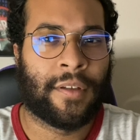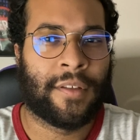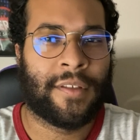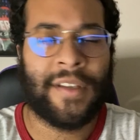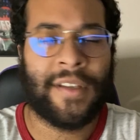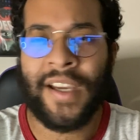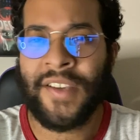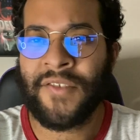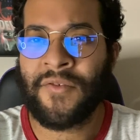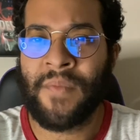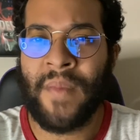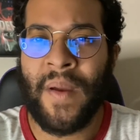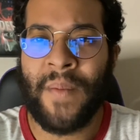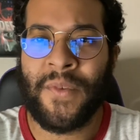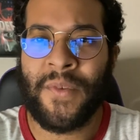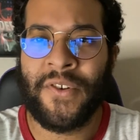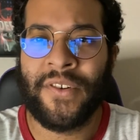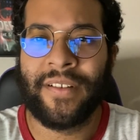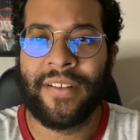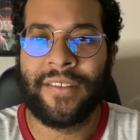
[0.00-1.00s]
Do you guys
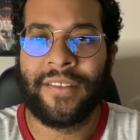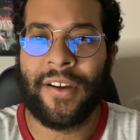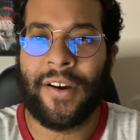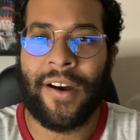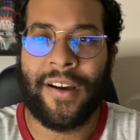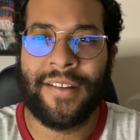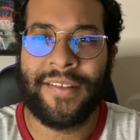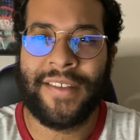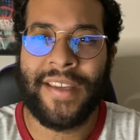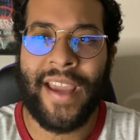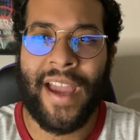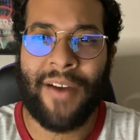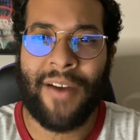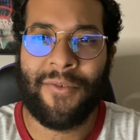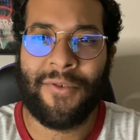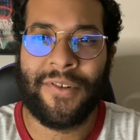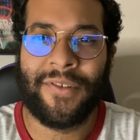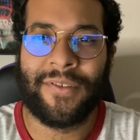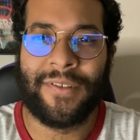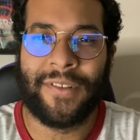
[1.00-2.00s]
remember The Haunting
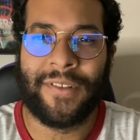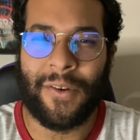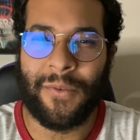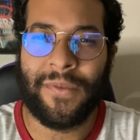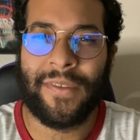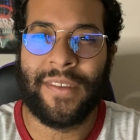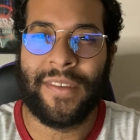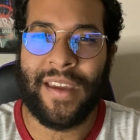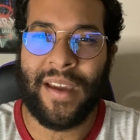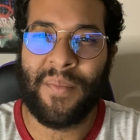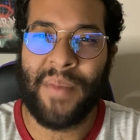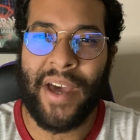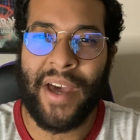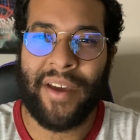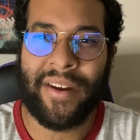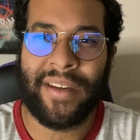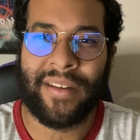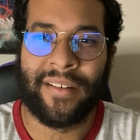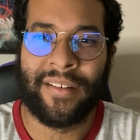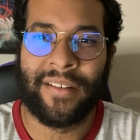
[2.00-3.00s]
Hour Don't Think
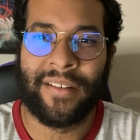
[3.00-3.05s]
About It?